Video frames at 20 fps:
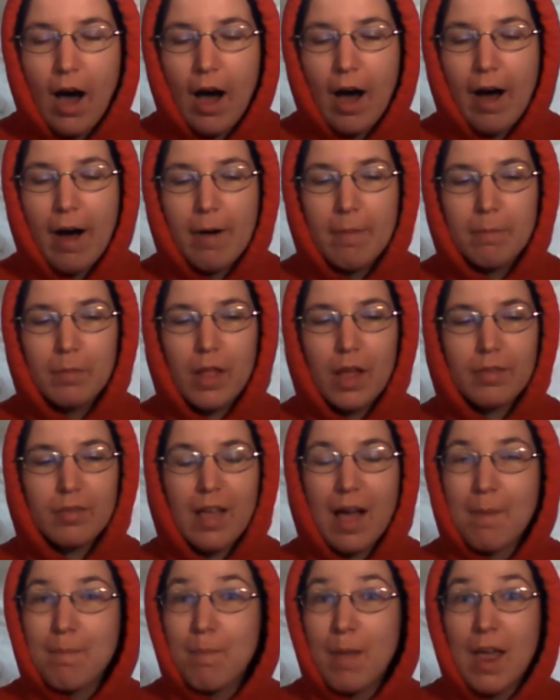
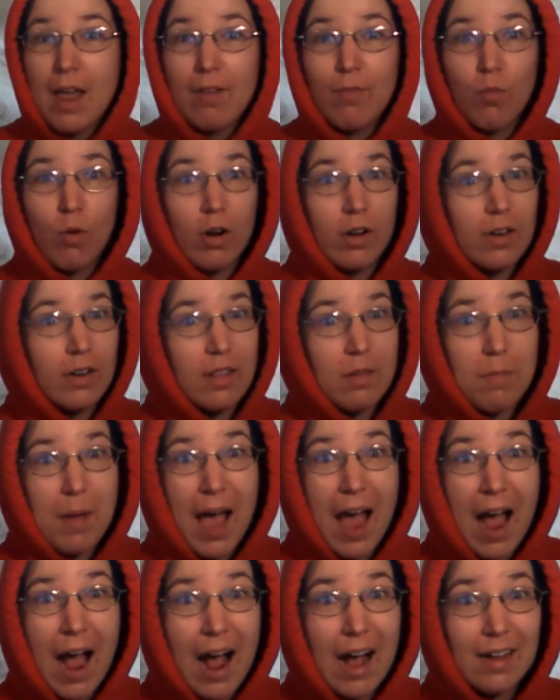That may have worked in the
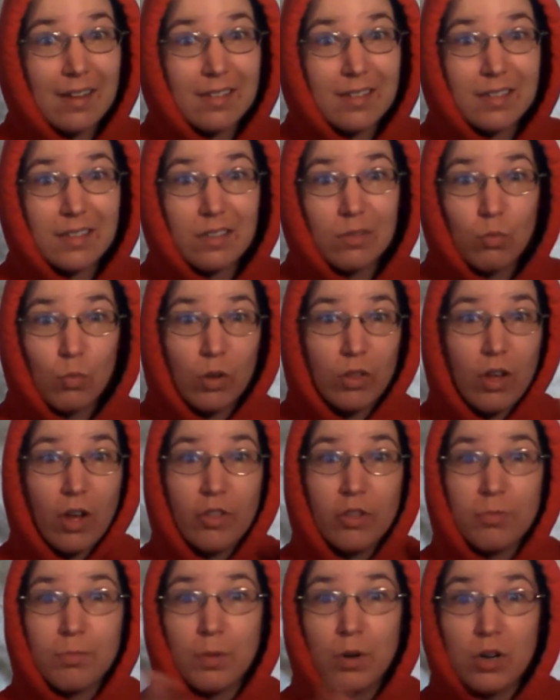past with
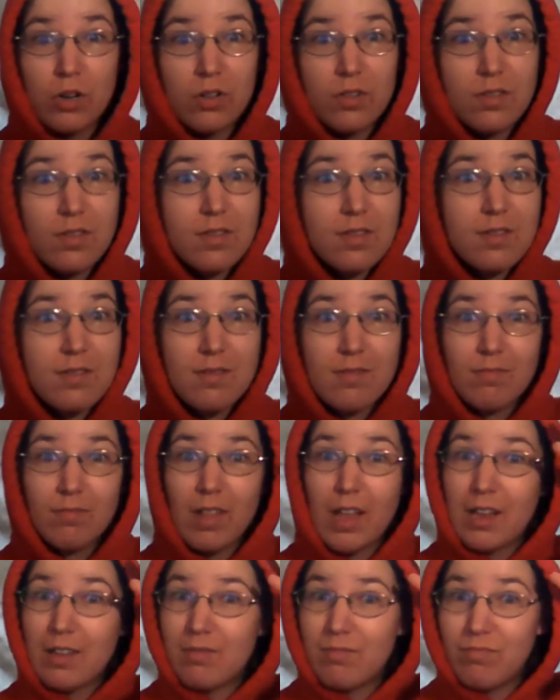other books,
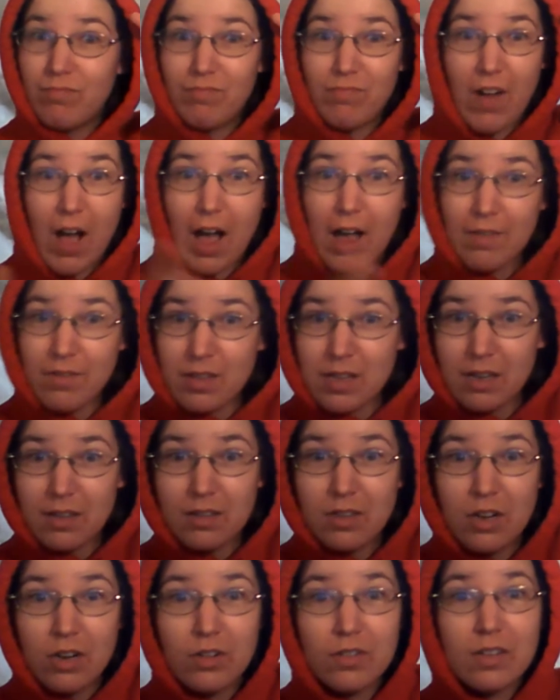like
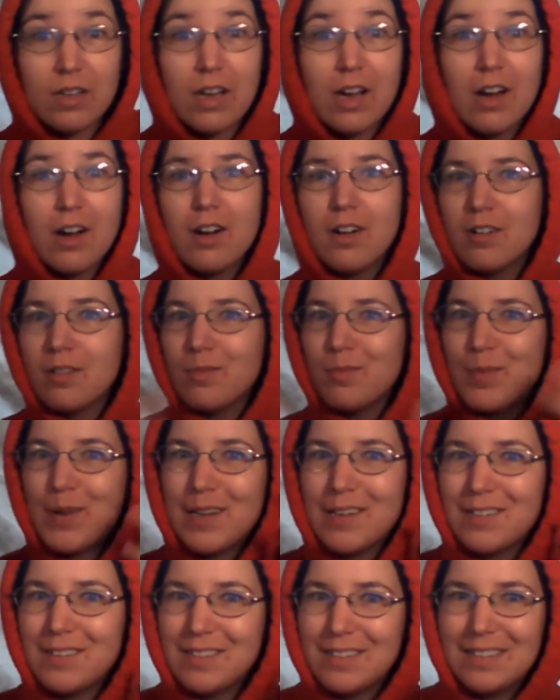5-6 years ago,
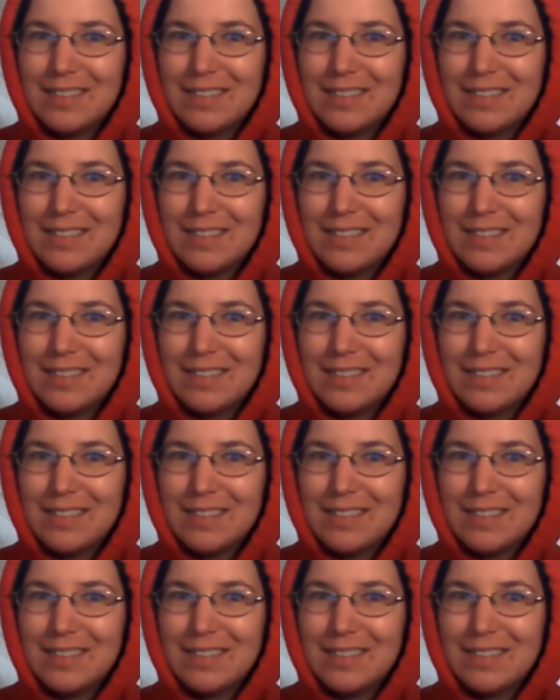but